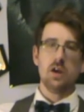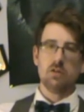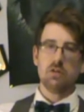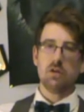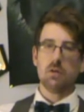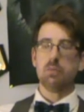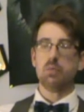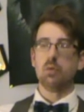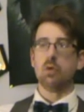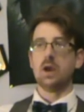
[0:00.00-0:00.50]

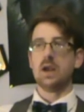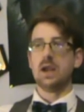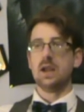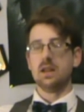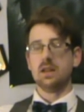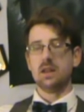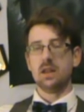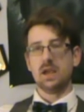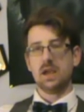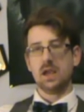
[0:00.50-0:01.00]
to
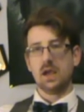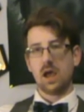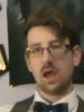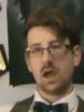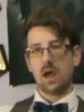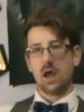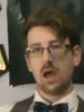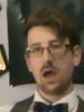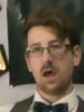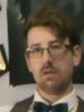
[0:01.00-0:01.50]
bring the
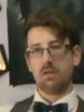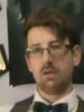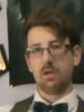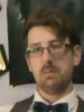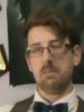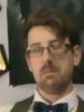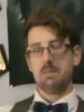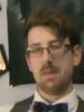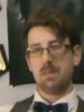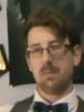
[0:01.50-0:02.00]
uh,
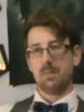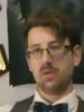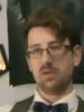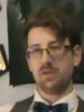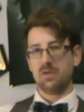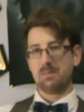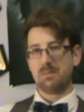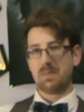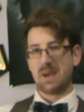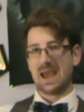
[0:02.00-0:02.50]
other
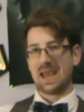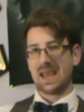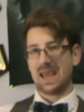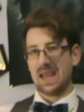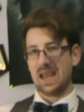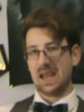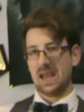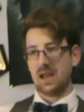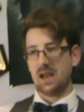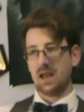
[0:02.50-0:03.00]
members back
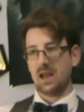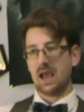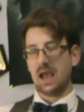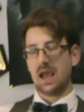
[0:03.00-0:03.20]
in.